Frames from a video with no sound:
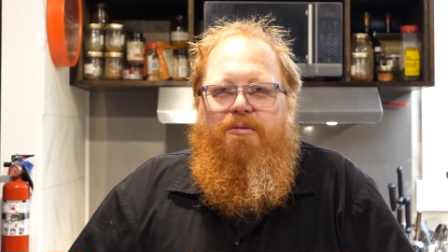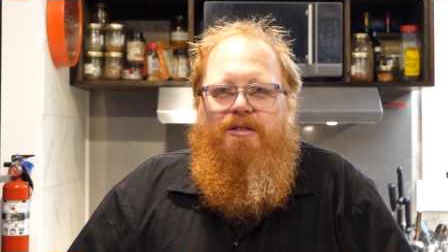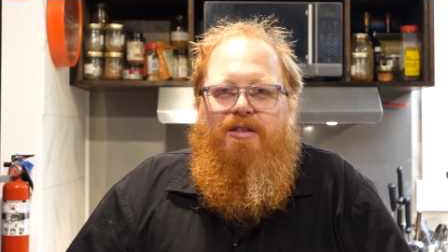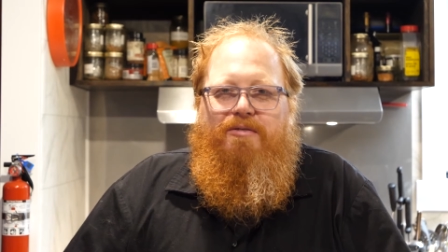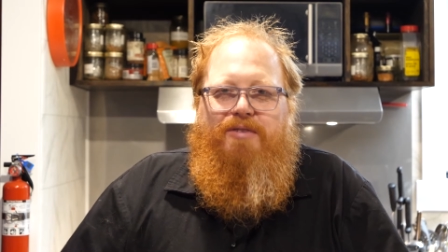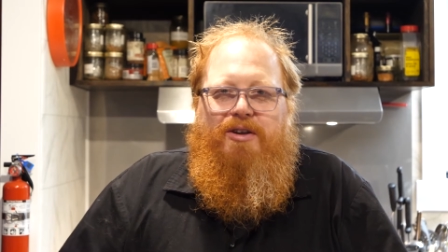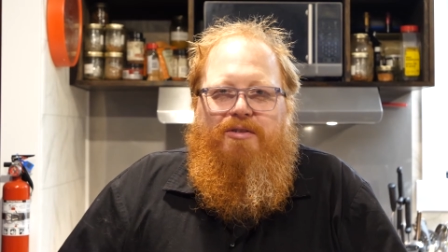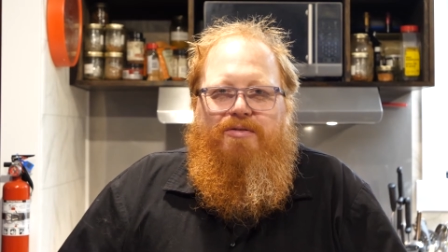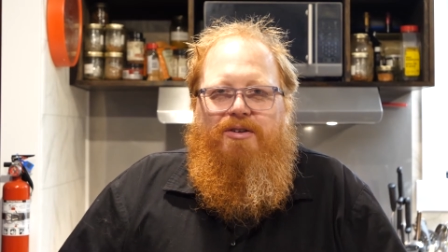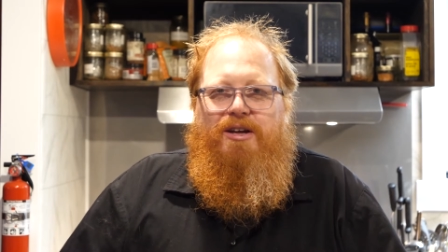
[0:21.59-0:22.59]
with another
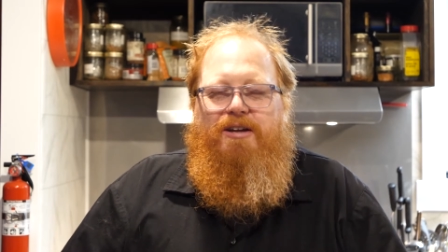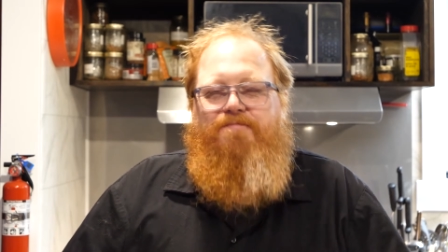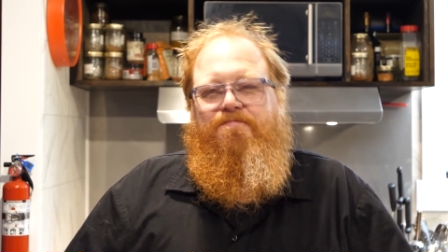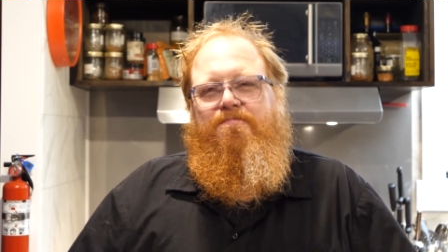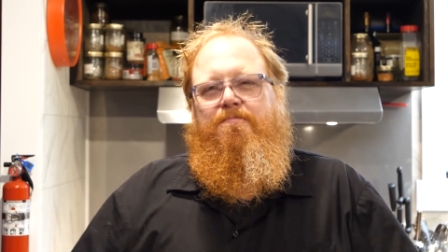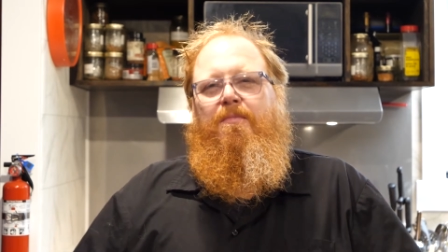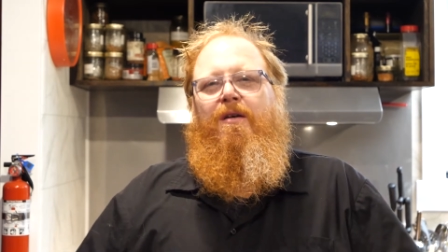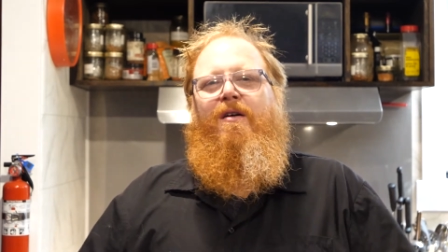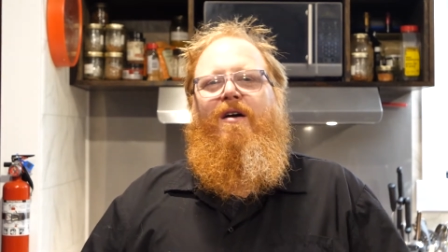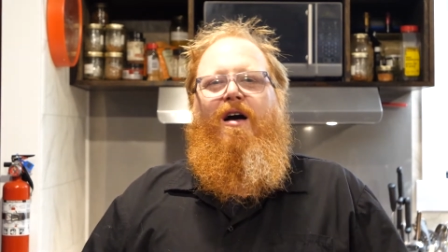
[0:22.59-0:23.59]
video for you.
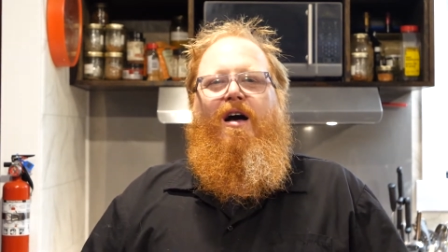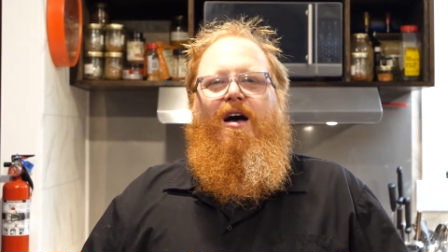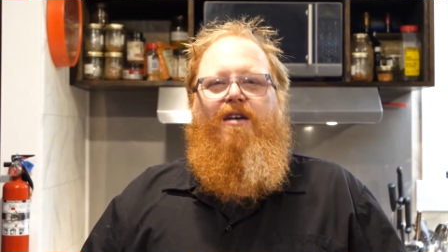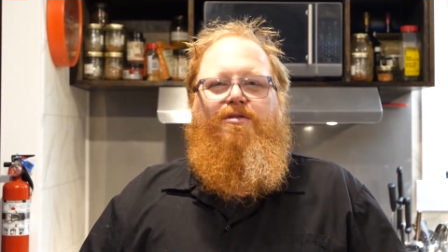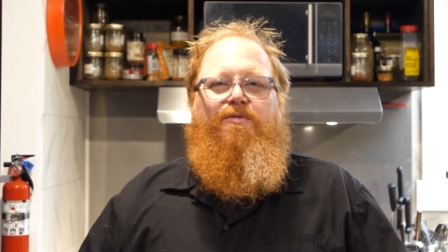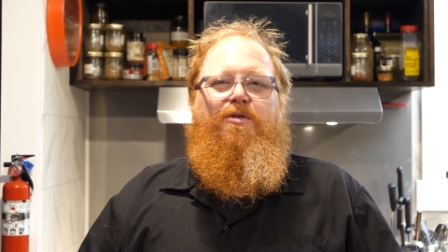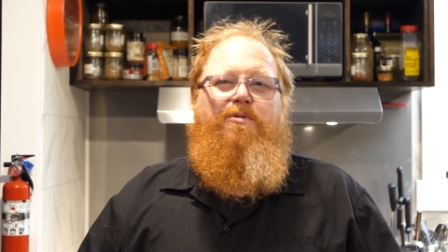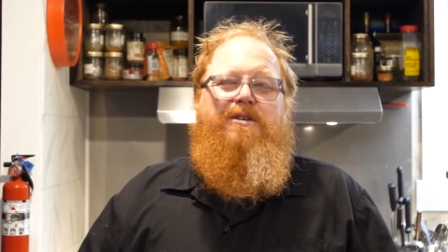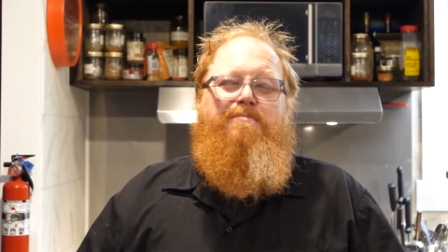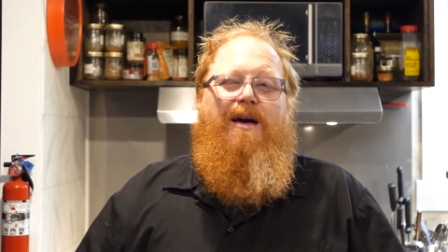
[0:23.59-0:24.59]
So a few
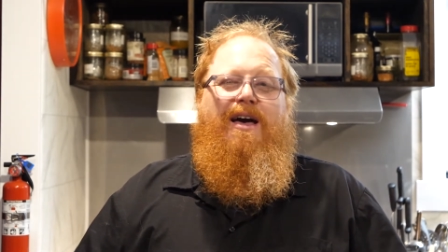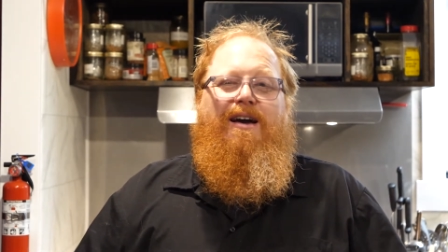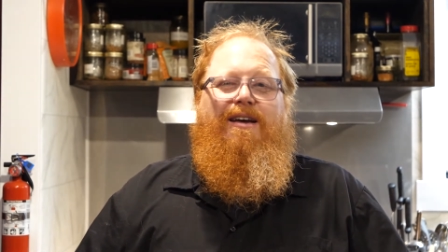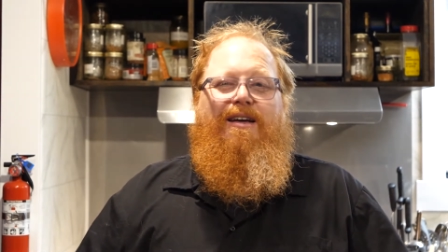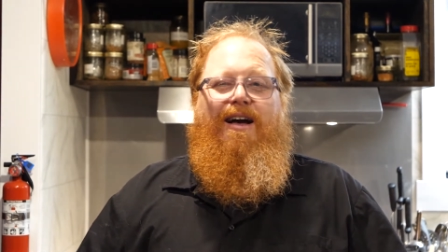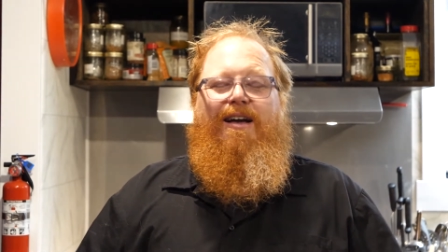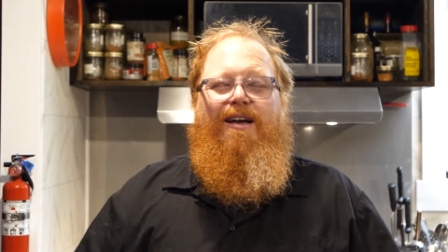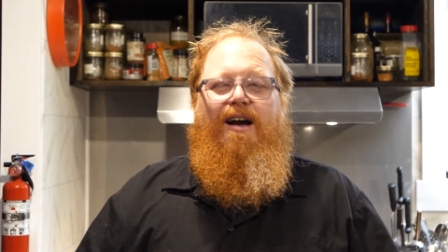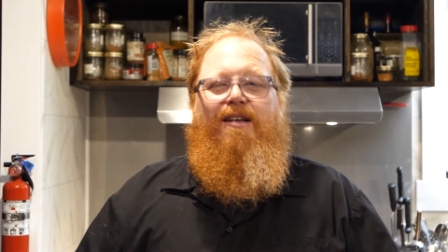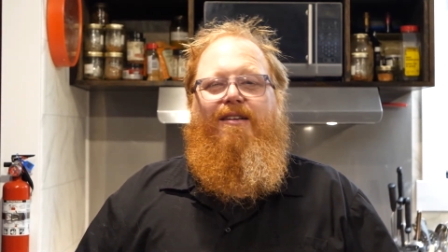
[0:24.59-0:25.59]
weeks back, I
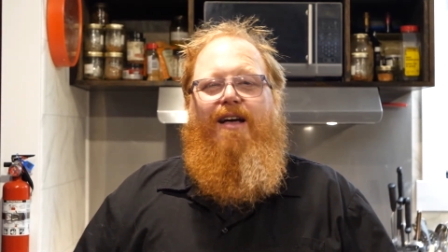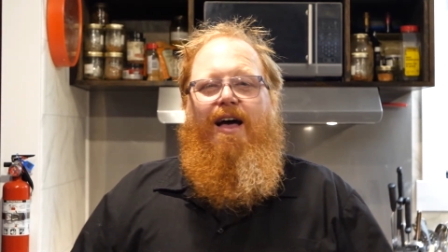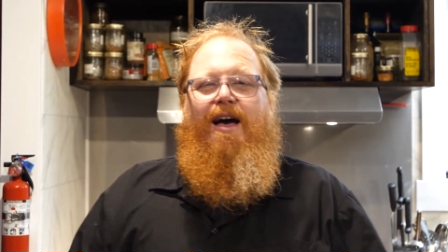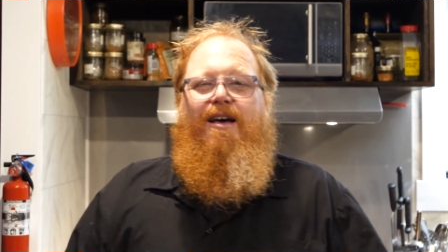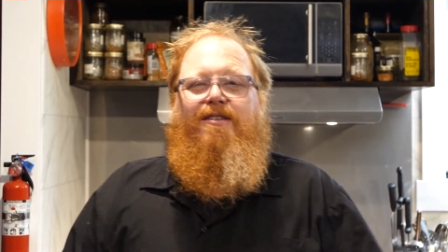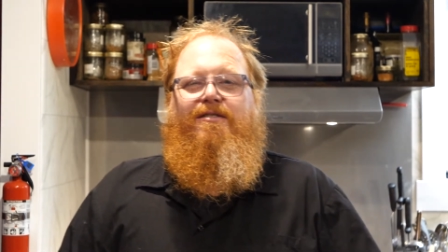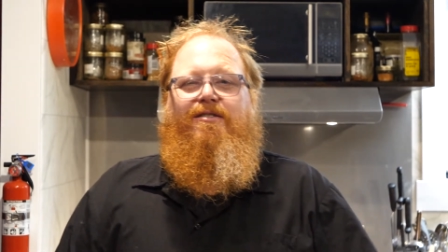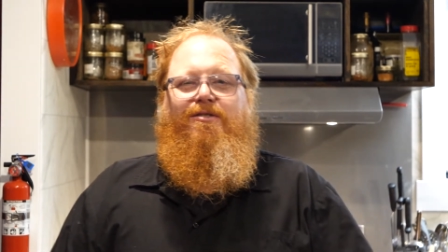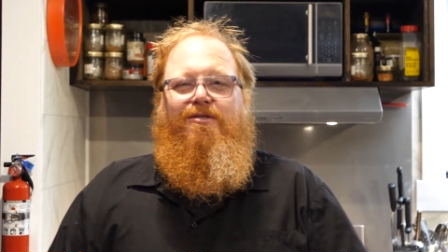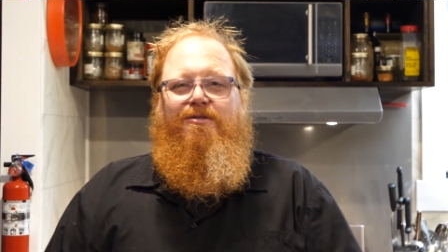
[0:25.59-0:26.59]
got asked
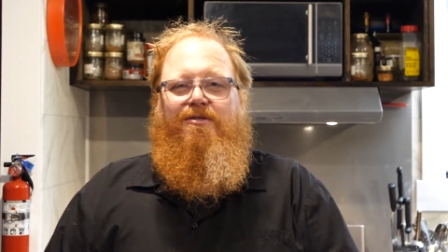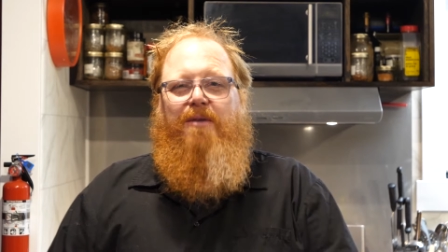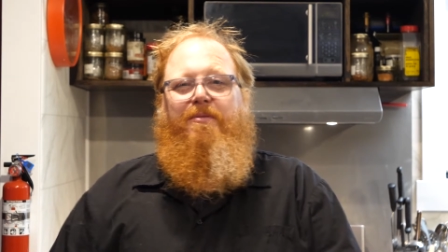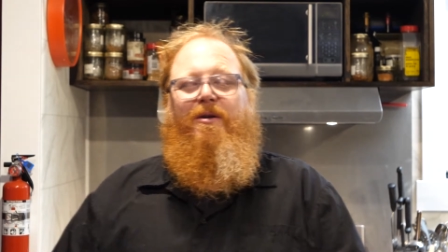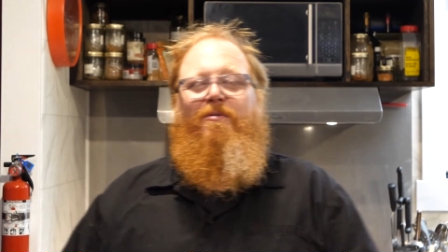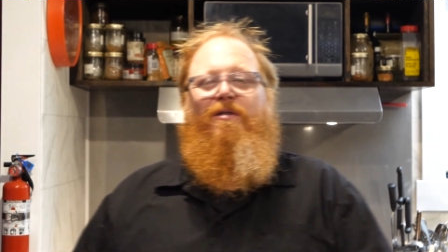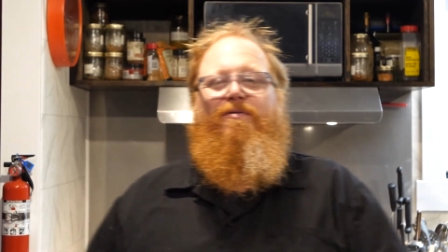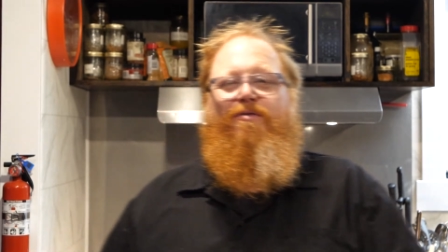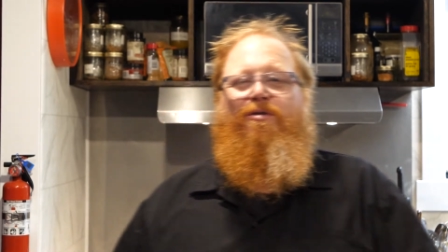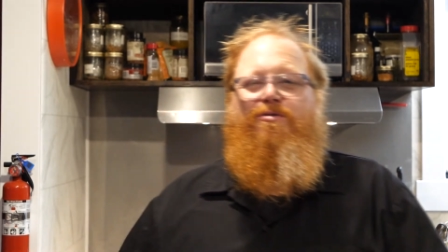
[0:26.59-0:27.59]
to do something with
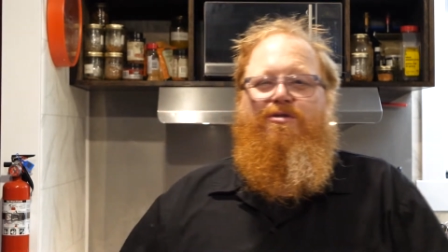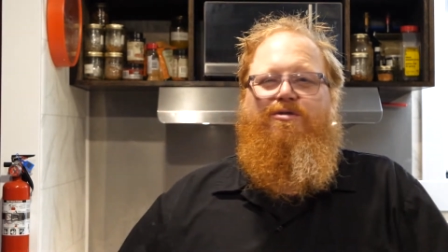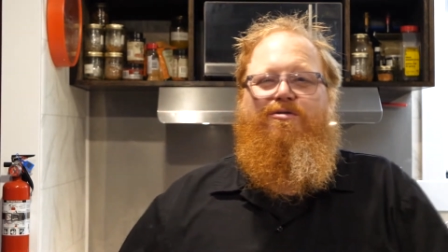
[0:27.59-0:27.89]
frozen